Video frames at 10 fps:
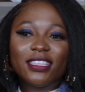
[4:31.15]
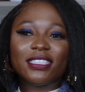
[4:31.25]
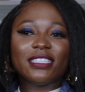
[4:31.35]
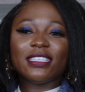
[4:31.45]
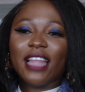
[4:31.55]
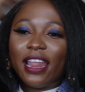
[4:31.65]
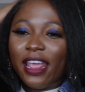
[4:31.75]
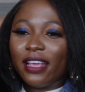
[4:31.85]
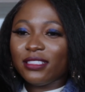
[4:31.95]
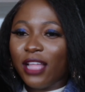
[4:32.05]
that, that
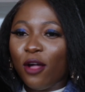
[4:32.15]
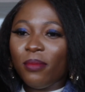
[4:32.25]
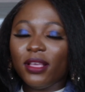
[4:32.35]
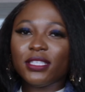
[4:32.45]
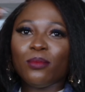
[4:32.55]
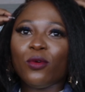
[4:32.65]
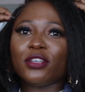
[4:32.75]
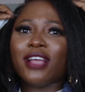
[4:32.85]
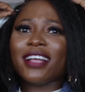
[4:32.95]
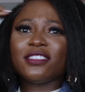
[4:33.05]
hairstyle makes him more
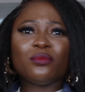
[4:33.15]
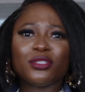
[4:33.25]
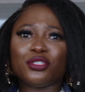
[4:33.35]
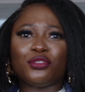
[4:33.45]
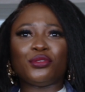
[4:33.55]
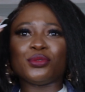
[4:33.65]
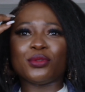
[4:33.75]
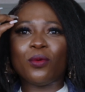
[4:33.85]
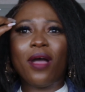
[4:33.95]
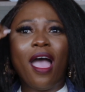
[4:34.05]
attractive, which is true though.